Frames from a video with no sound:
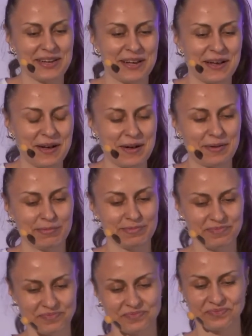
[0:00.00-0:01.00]
And
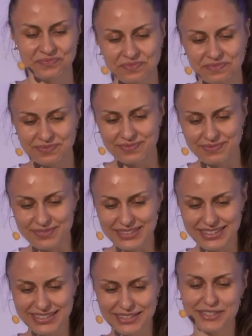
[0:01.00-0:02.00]

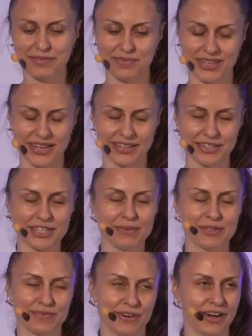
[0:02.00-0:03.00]
the team
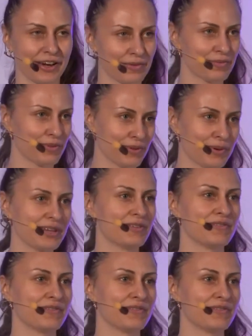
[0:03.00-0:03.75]
is very helpful when